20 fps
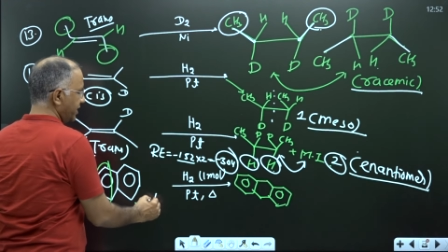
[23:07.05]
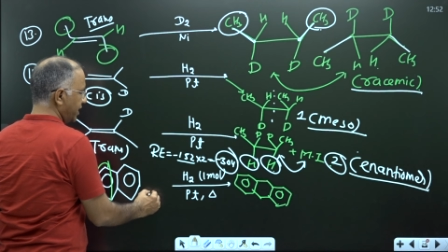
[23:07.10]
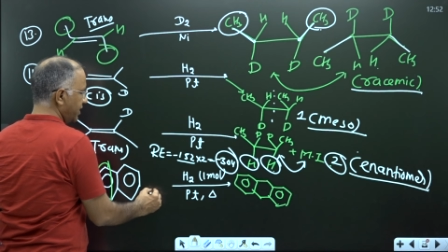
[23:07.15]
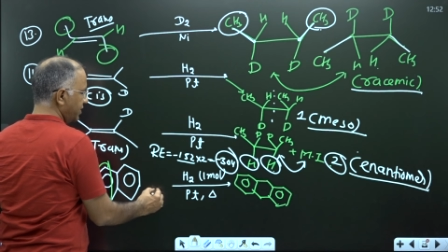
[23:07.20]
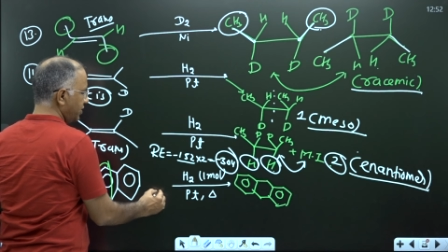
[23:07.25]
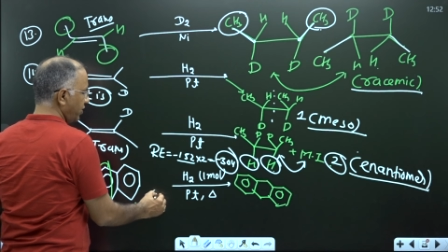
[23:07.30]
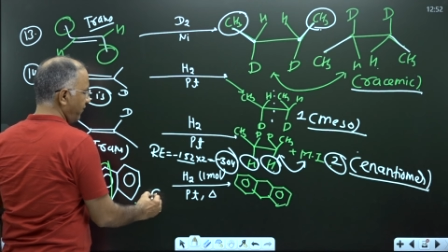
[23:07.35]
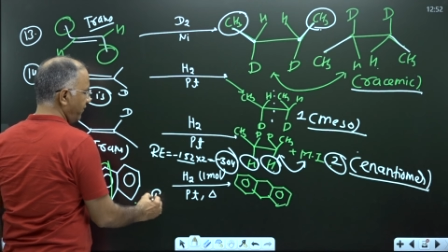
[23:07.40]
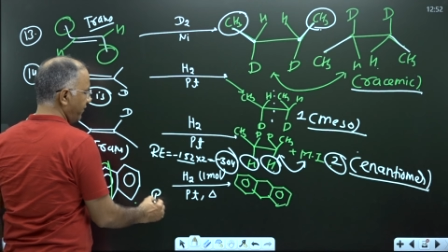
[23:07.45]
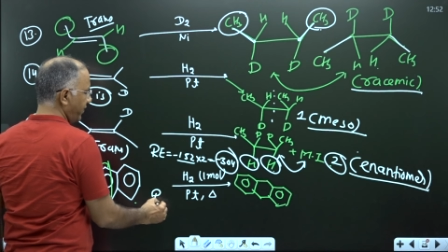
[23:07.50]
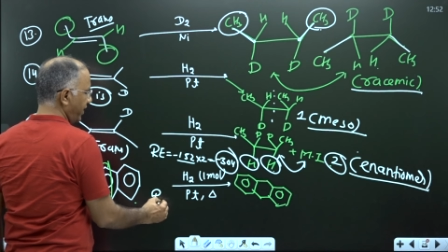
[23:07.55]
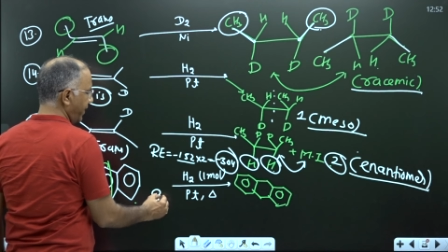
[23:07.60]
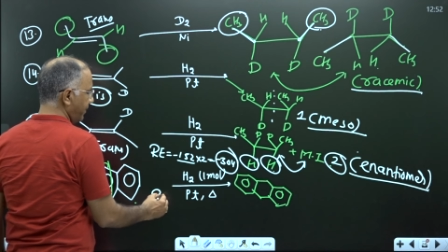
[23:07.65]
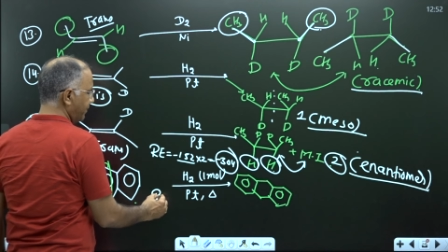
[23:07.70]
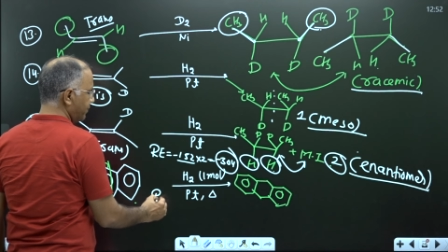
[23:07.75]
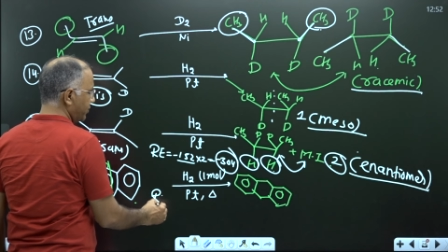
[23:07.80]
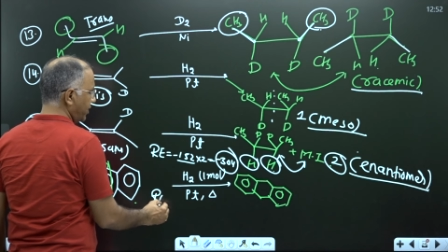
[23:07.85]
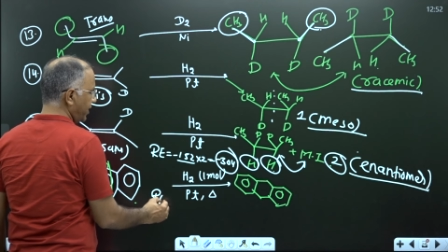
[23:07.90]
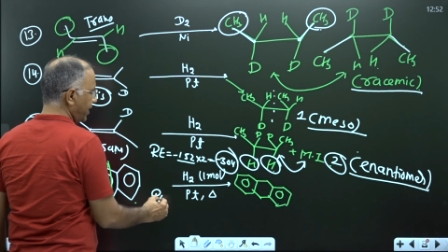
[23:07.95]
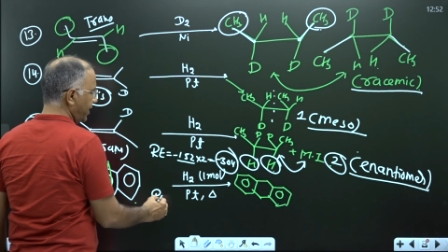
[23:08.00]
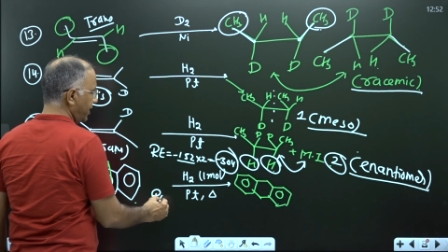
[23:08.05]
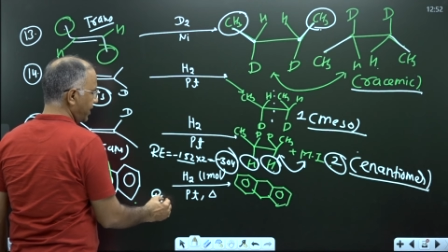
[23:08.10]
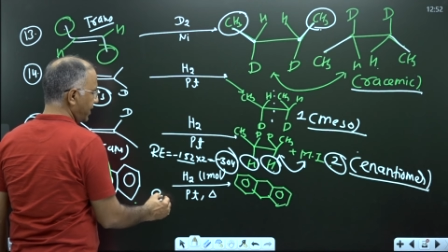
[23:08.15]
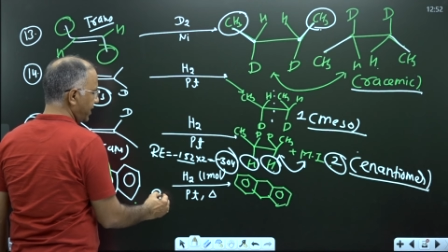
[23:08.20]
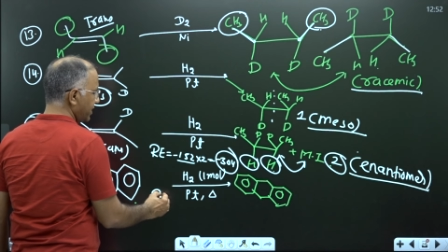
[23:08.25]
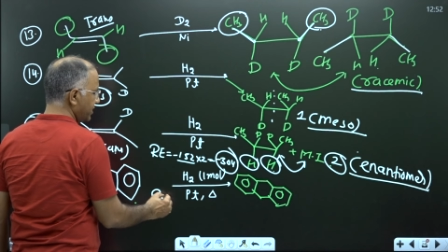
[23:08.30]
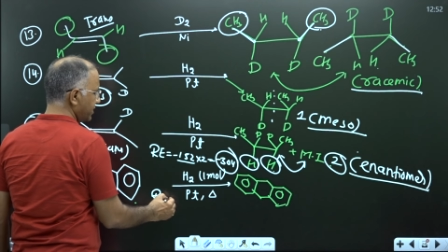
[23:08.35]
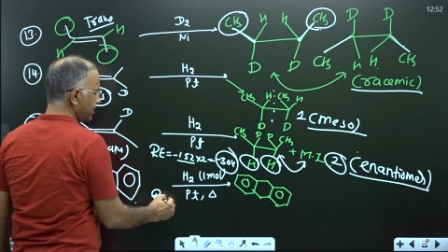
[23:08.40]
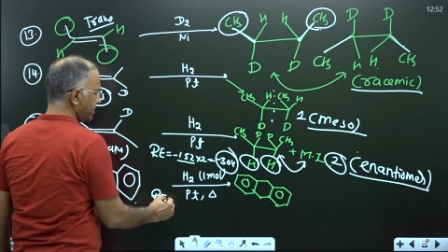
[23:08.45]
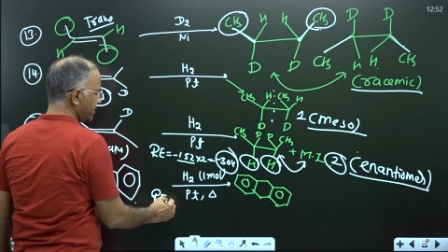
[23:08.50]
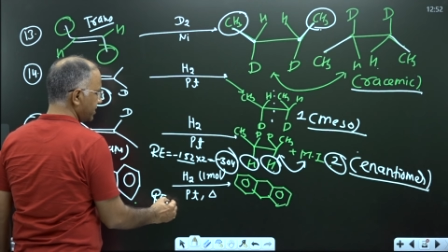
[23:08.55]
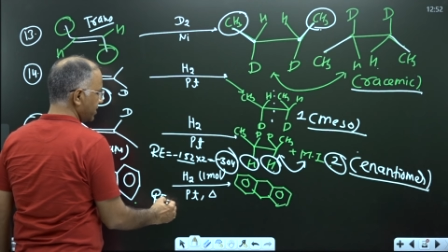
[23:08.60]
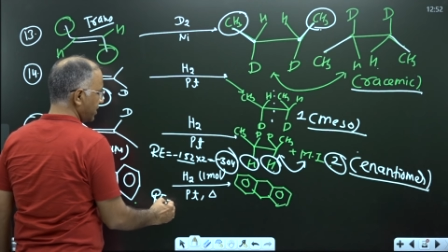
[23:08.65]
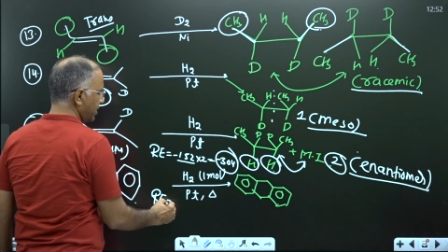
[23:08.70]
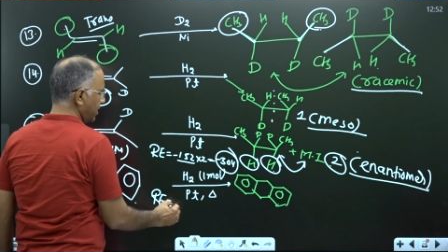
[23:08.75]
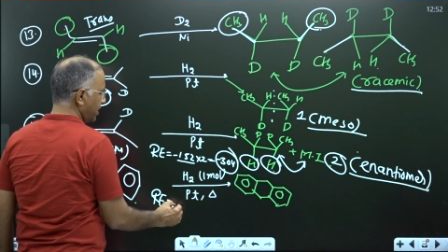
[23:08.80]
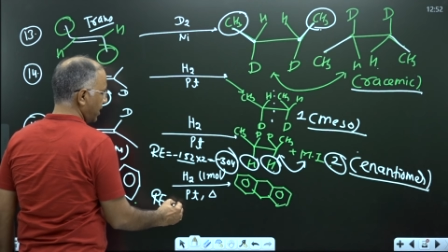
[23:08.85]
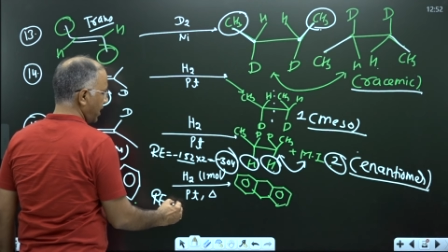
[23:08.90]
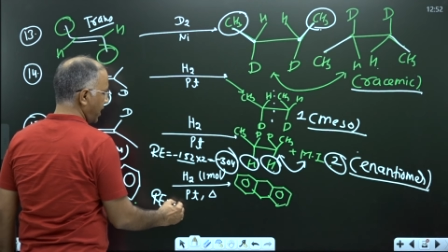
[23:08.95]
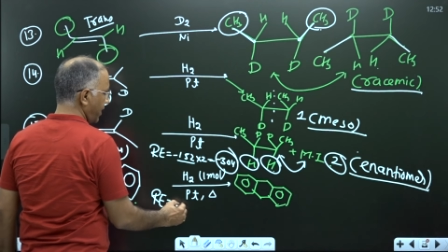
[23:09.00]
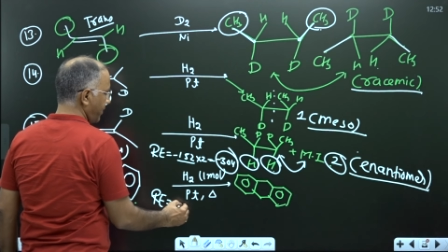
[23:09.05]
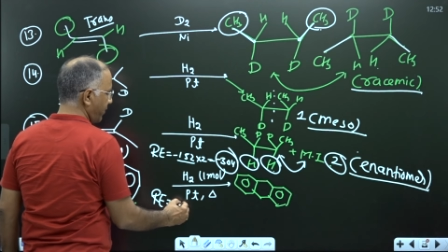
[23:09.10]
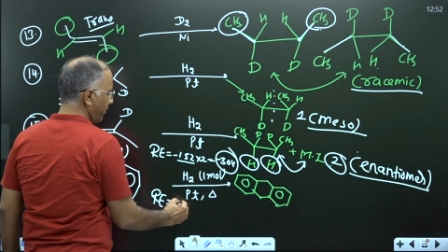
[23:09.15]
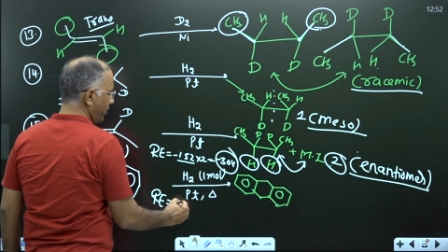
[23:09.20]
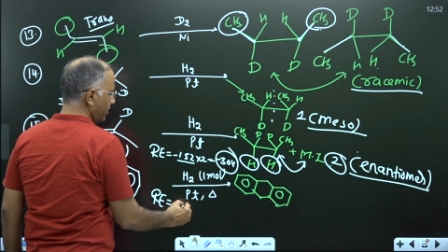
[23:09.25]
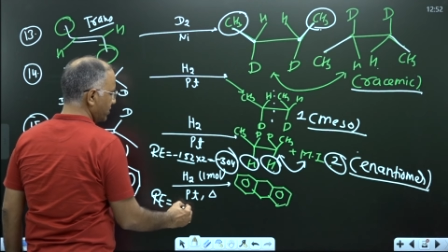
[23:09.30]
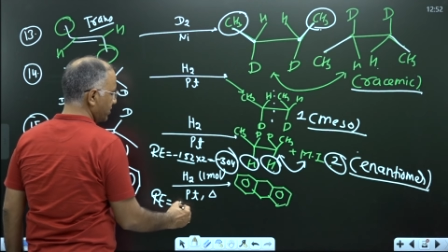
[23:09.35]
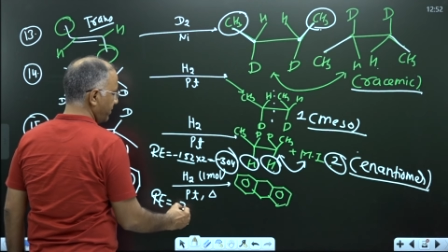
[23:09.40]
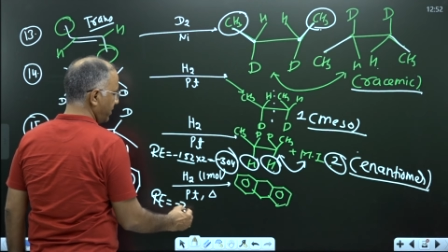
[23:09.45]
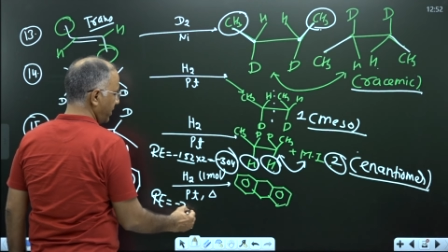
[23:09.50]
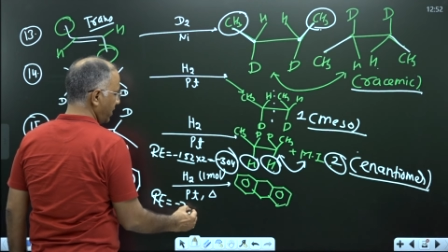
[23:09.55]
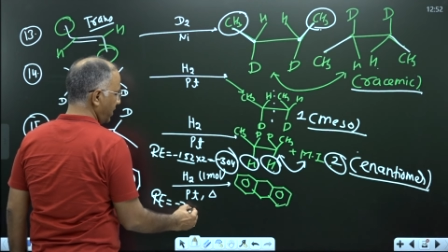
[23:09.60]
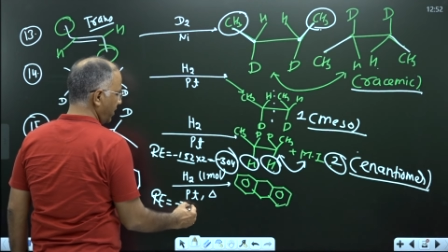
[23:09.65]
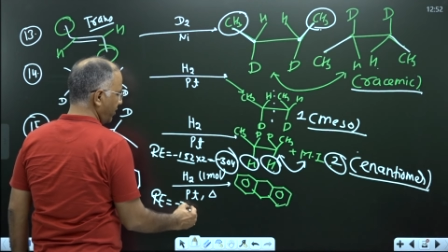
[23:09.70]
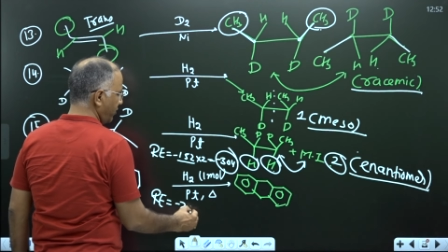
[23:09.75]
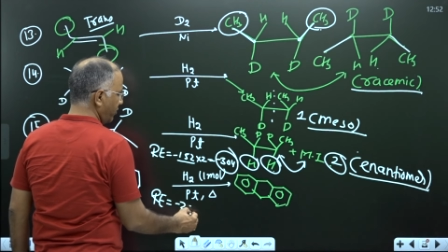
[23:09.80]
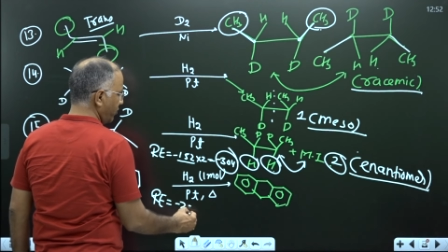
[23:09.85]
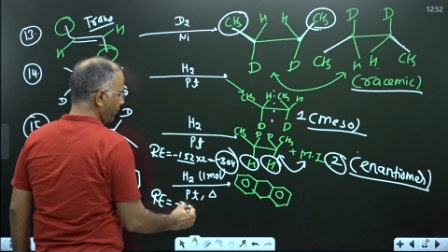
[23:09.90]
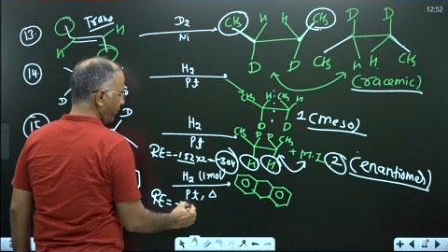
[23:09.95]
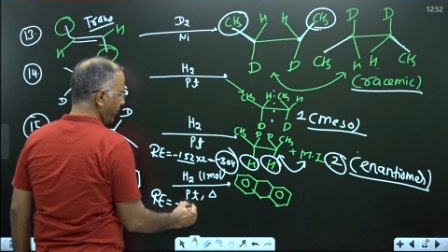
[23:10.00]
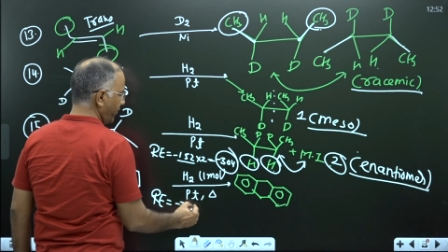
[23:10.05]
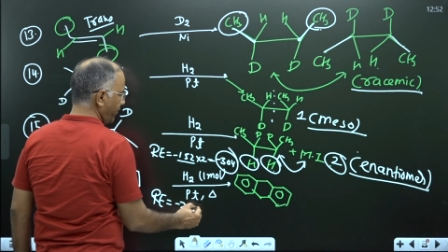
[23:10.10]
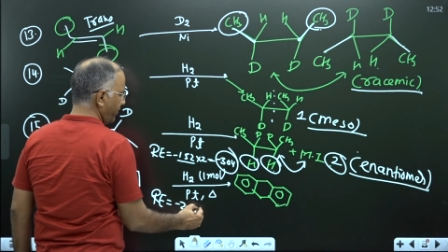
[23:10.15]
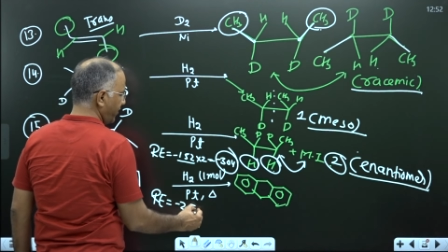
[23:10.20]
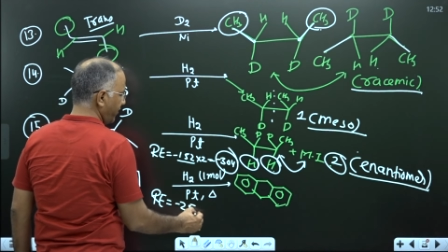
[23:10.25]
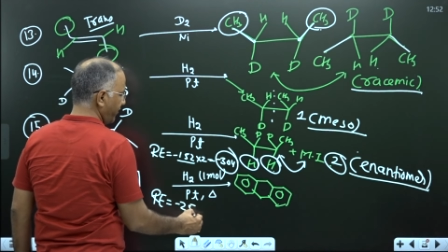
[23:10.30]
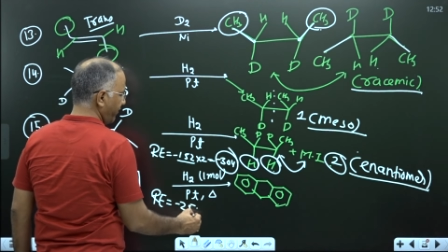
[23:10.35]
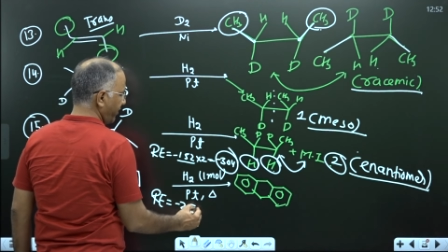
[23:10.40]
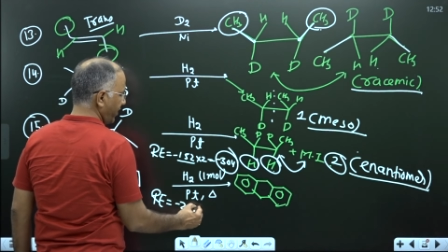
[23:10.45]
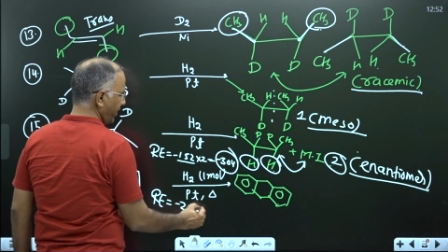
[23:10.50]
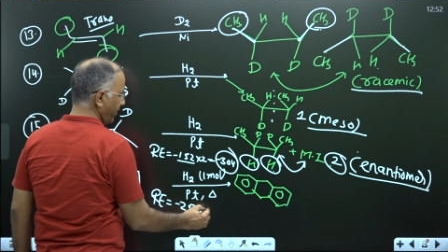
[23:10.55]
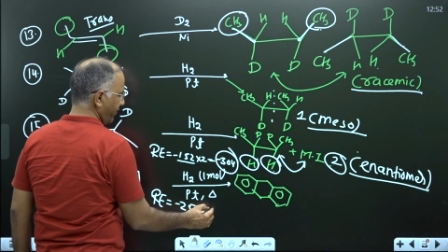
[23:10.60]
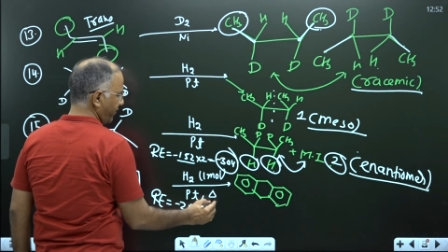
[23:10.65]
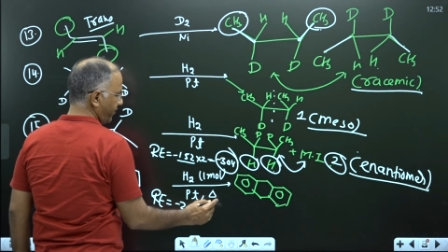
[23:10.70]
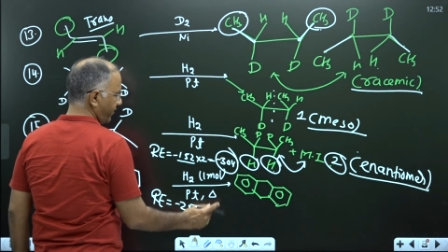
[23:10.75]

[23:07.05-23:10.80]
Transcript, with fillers: energy of naphthalene is approximately 255.